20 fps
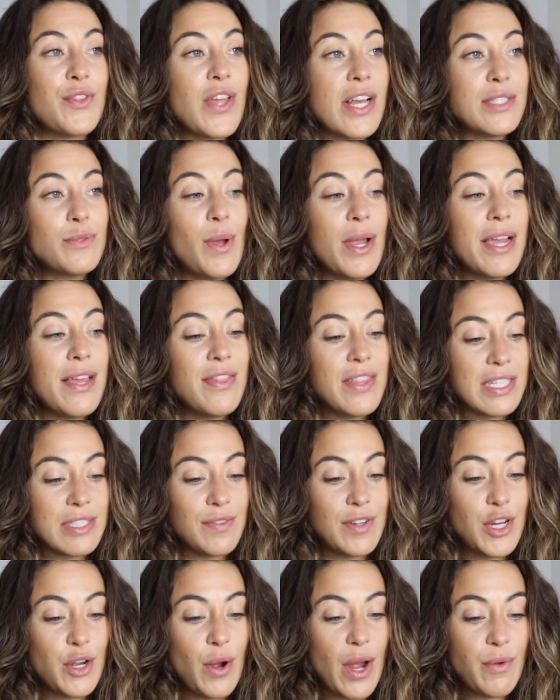That's why in this
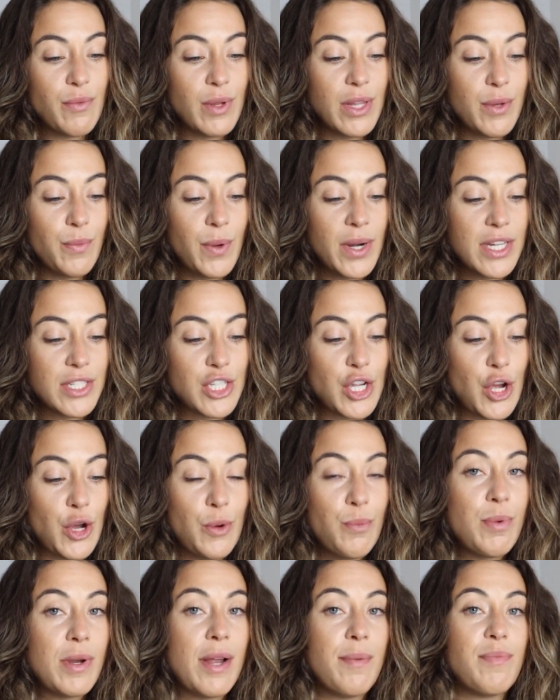video, I really wanted to
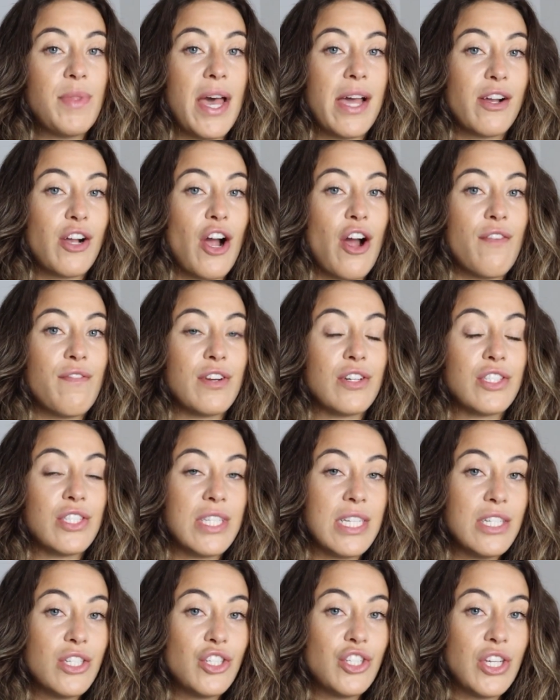open up that
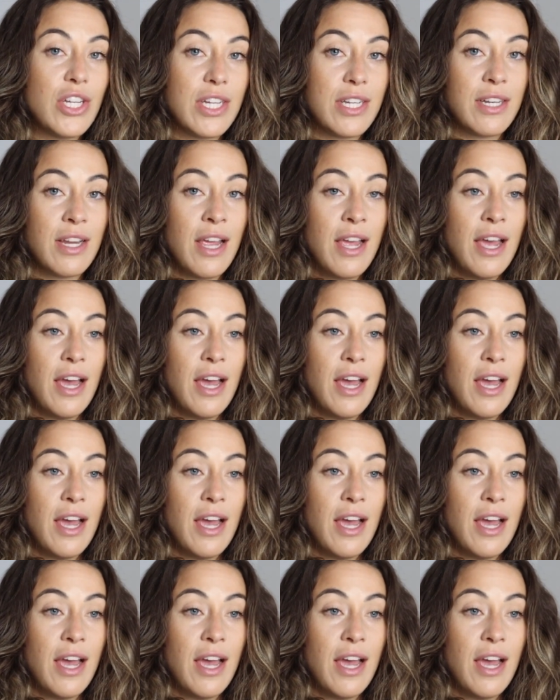conversation